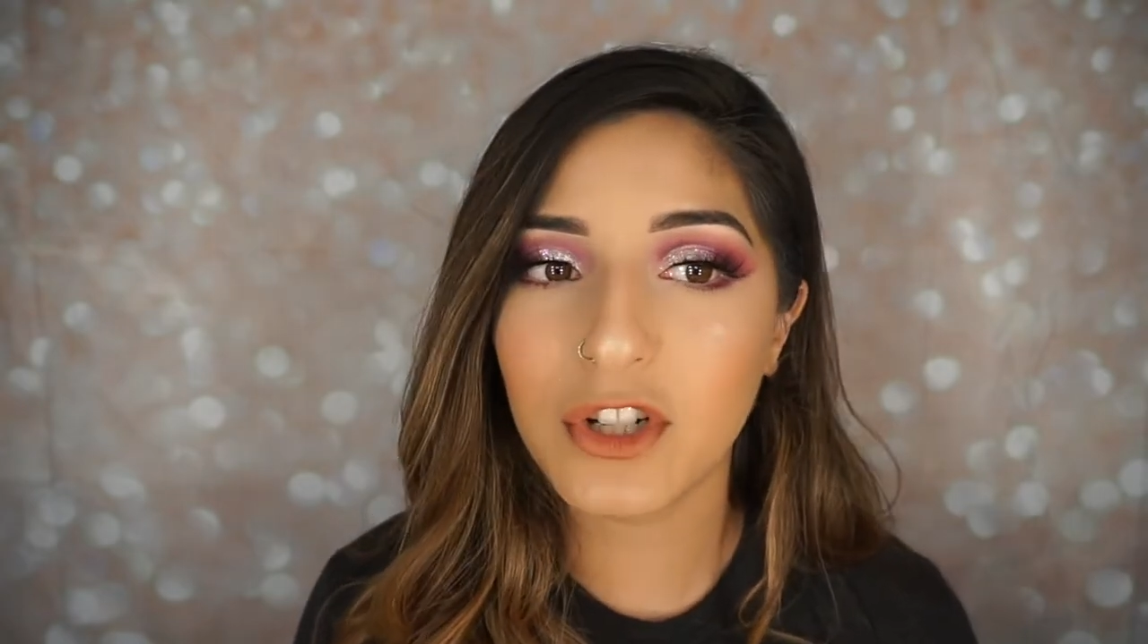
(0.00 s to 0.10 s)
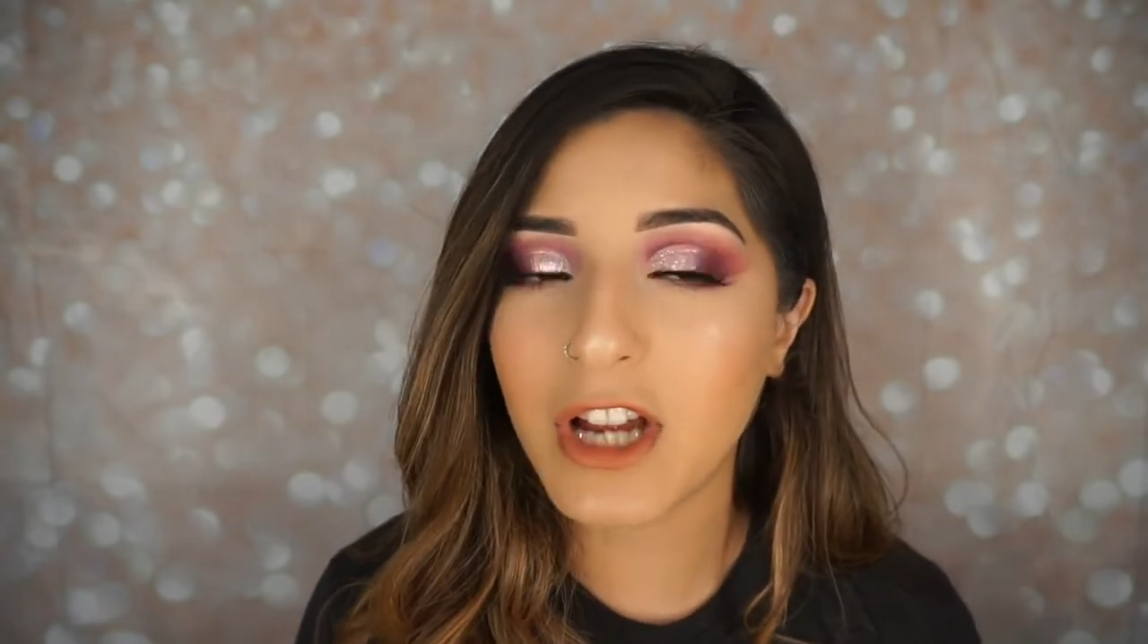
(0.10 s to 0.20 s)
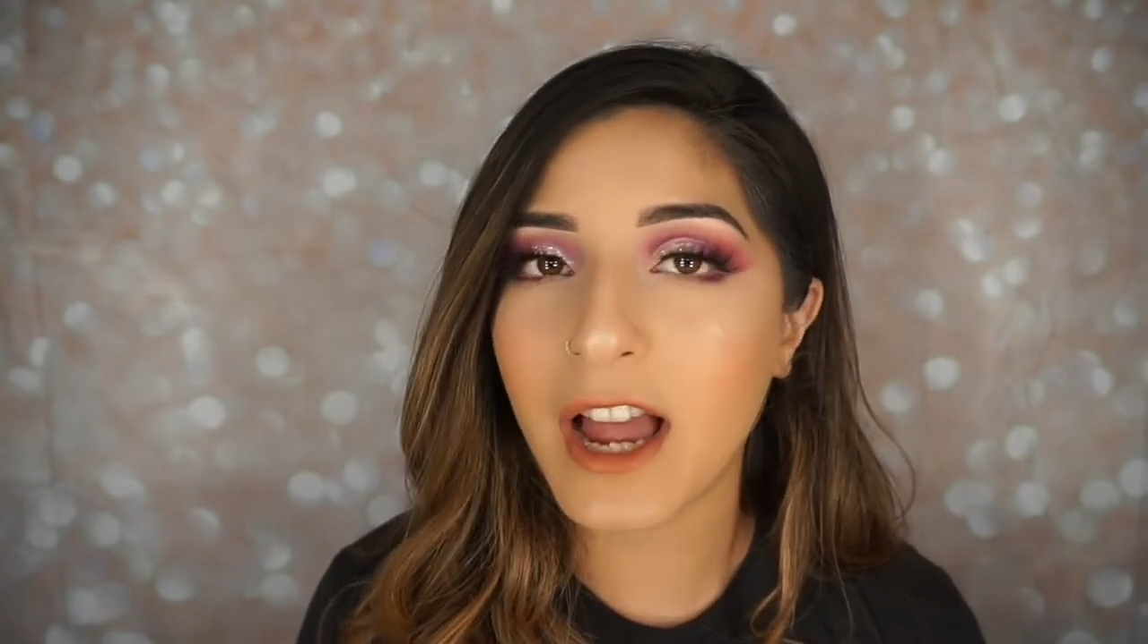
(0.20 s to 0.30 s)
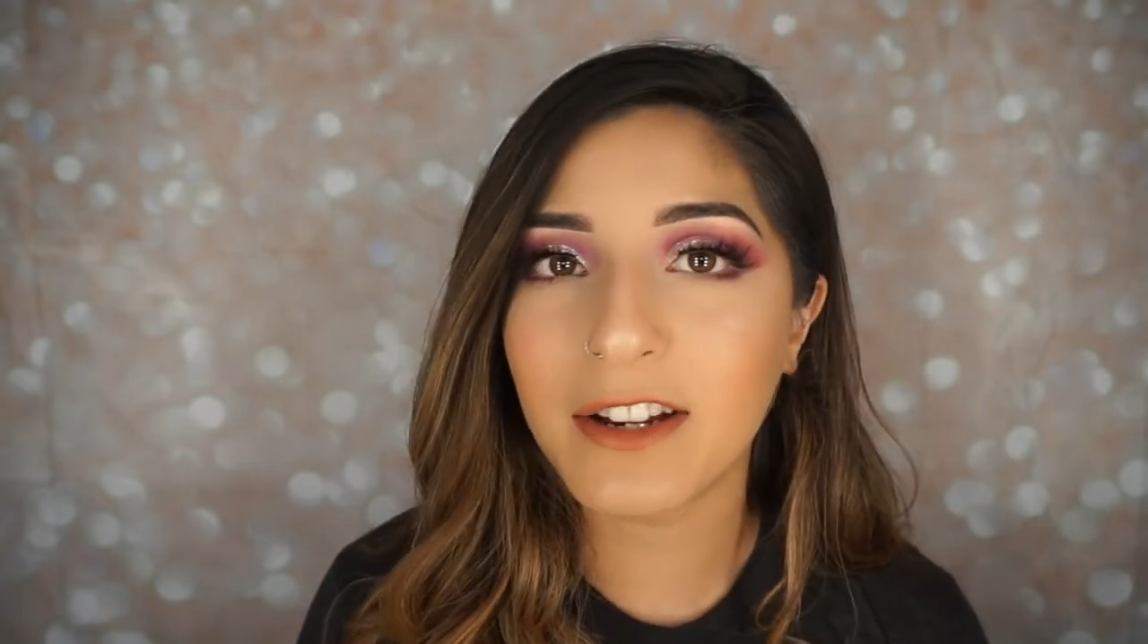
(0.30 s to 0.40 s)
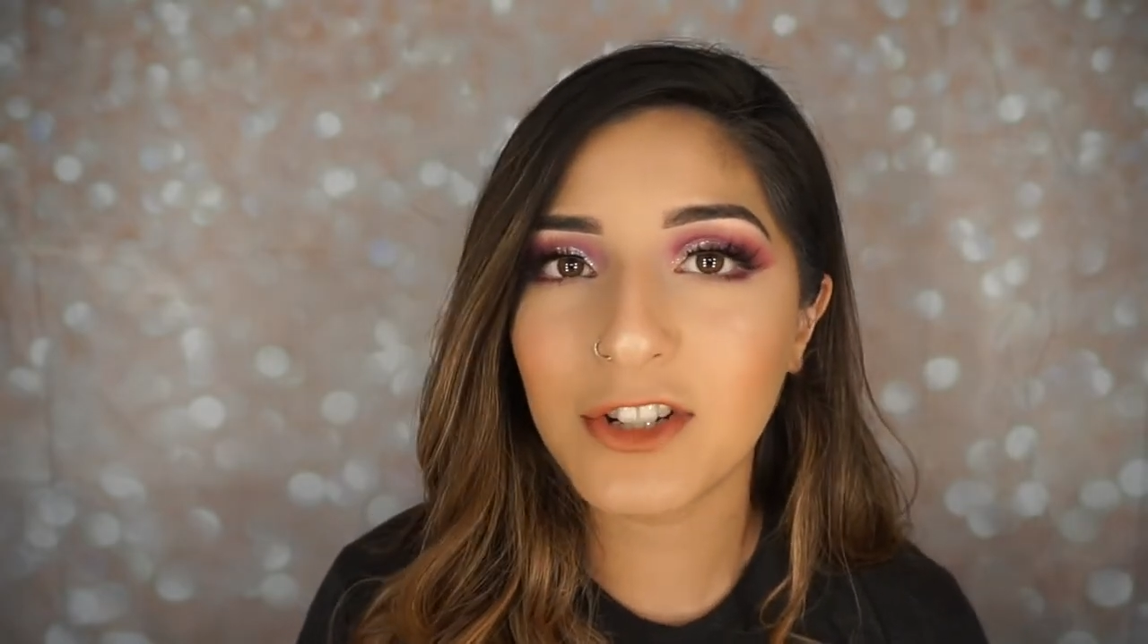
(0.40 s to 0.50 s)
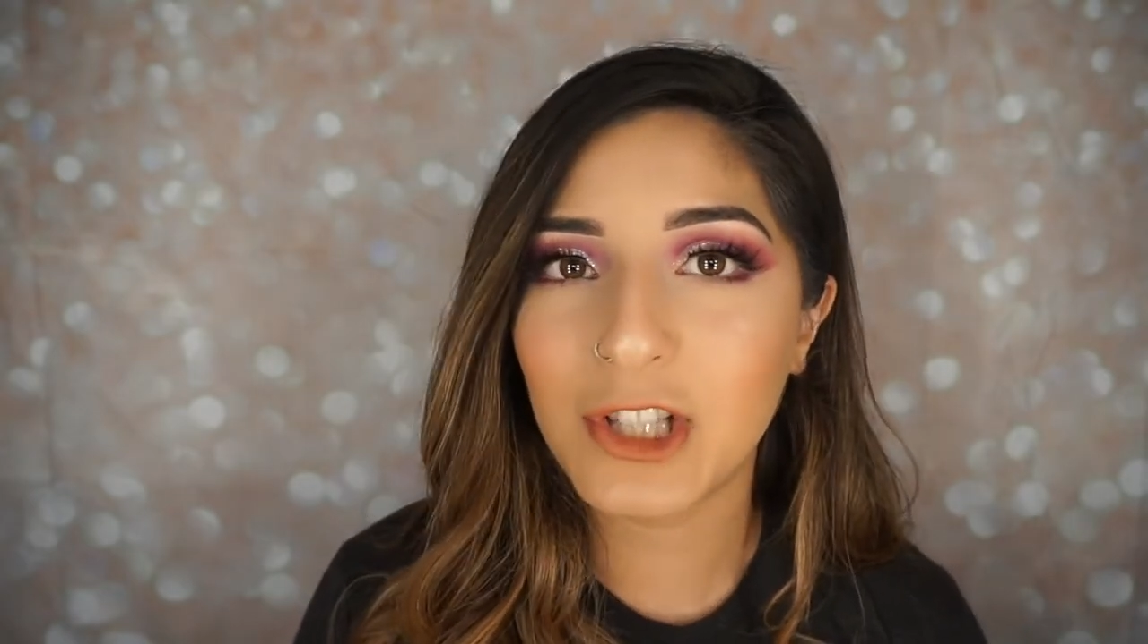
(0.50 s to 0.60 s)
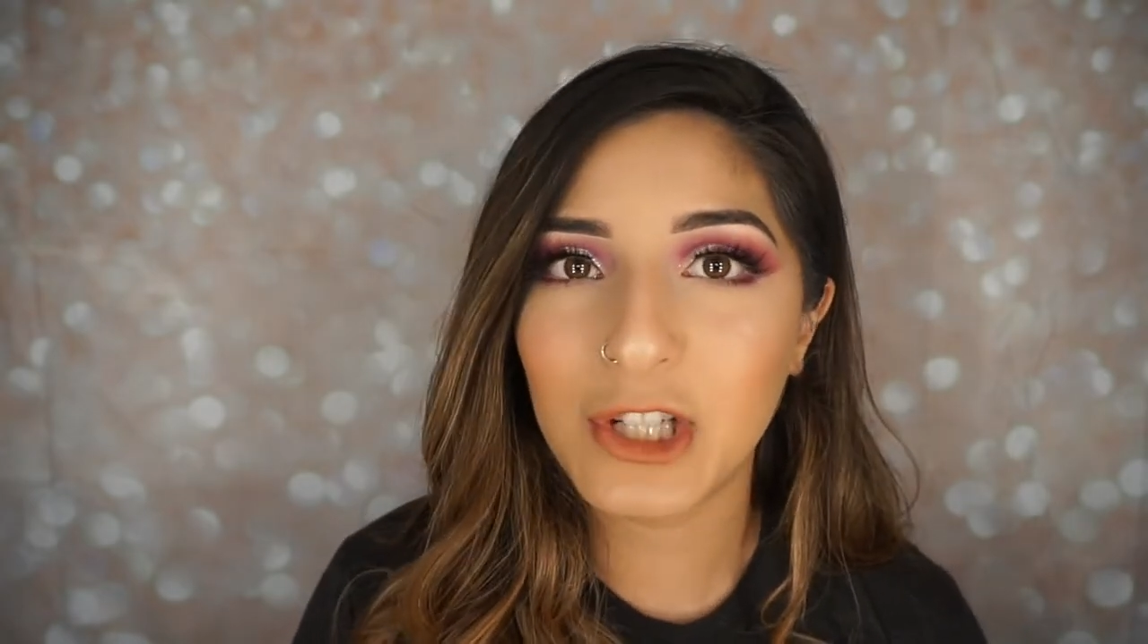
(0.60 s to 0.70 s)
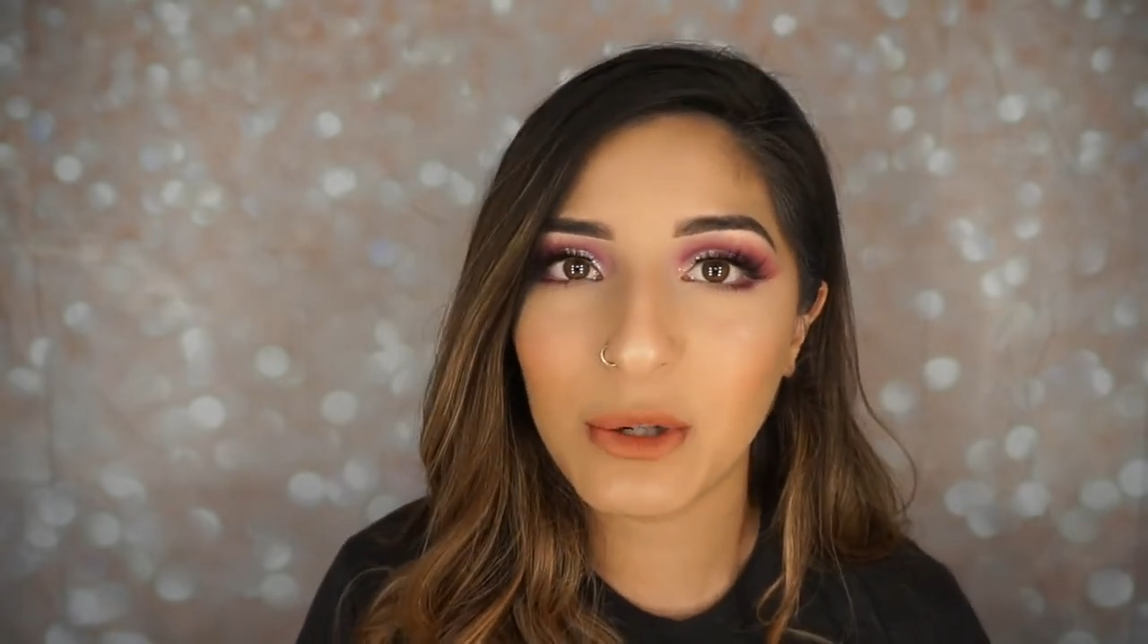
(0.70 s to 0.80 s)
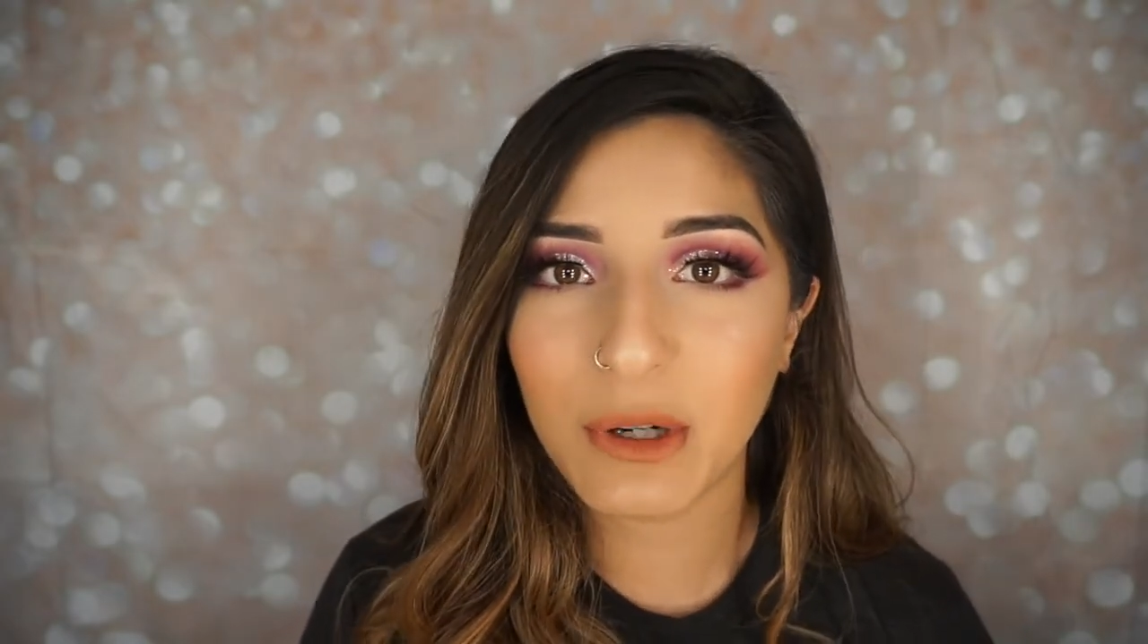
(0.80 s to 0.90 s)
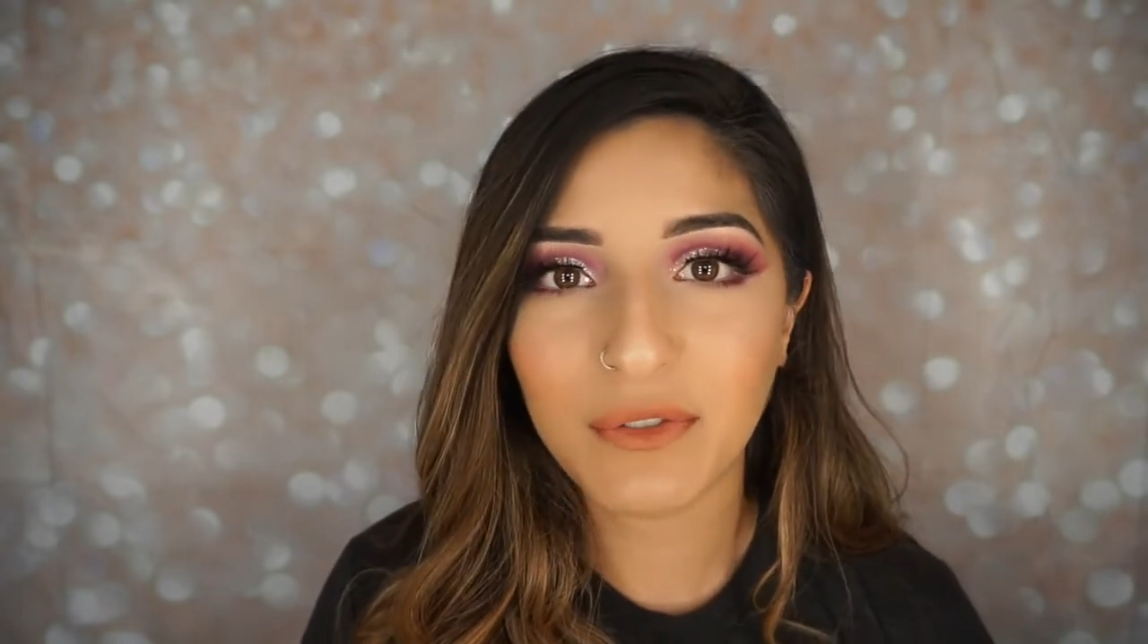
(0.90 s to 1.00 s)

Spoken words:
you kind of just do